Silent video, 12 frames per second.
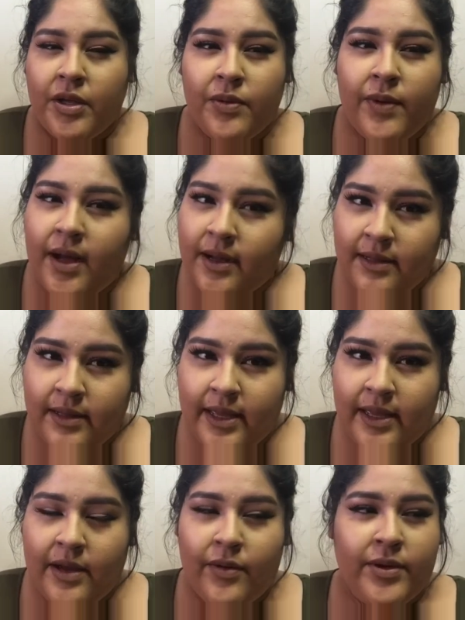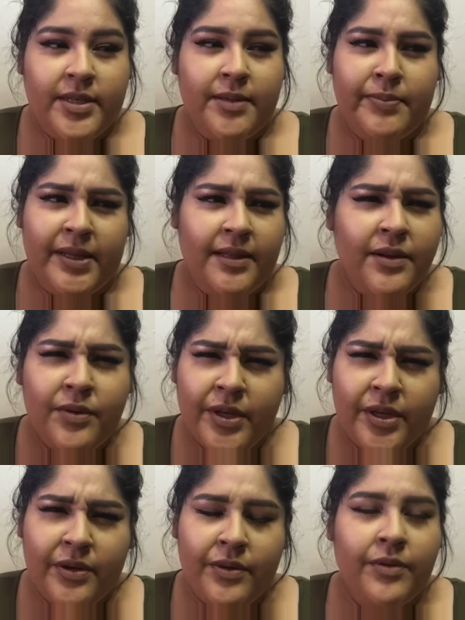you ugly or to belittle
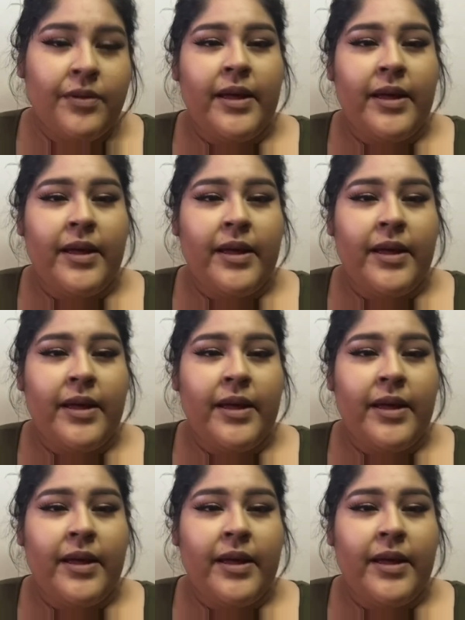you.